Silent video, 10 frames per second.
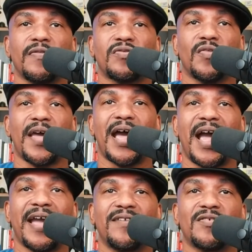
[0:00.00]
so that
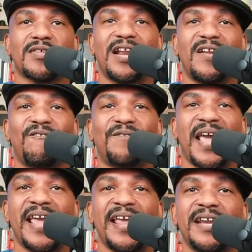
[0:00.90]
I could just kind of
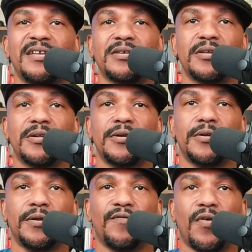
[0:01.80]
fade
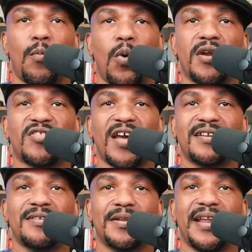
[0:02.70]
from one
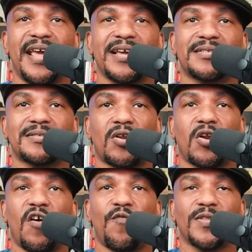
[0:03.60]
shot to the next,
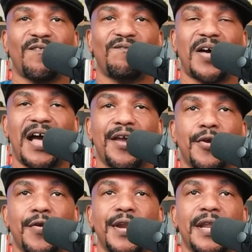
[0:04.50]
start off with the
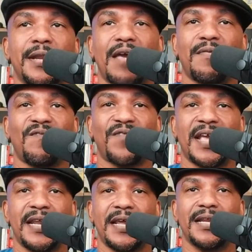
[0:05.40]
fire and then have it
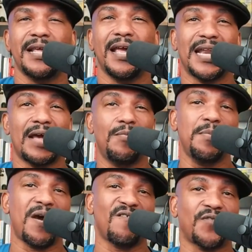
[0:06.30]
fade in. That would
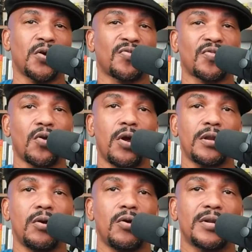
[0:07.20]
be my first
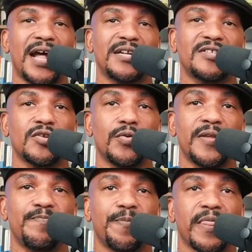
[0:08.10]
thought on how to do
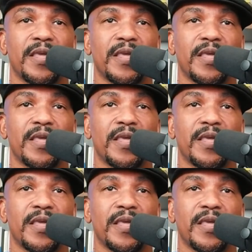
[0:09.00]
it.